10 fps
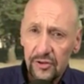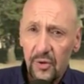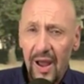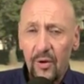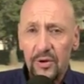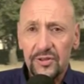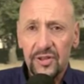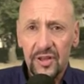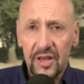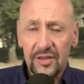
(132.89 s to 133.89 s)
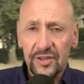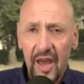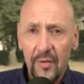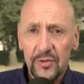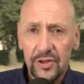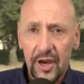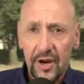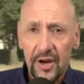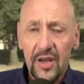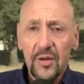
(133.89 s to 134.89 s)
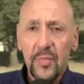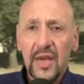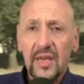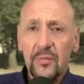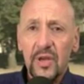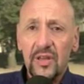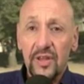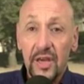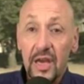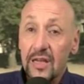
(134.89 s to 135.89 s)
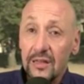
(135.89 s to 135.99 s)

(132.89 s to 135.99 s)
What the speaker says: 2 hours in the exam chair, making me the